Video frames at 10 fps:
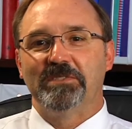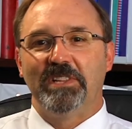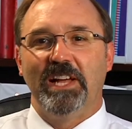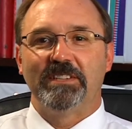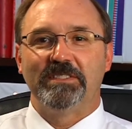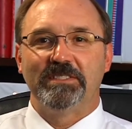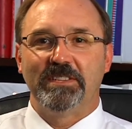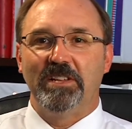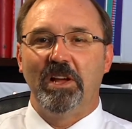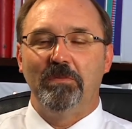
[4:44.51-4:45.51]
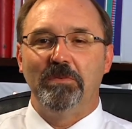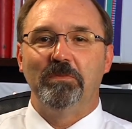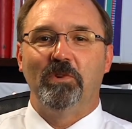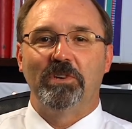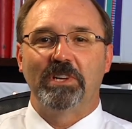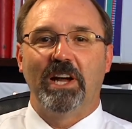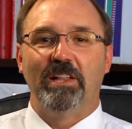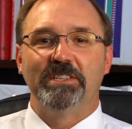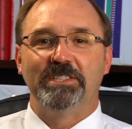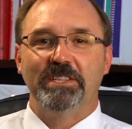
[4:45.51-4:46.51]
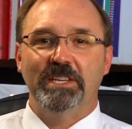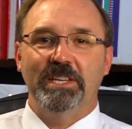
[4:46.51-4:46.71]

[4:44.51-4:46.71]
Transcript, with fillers: classes. It'll help them more in college.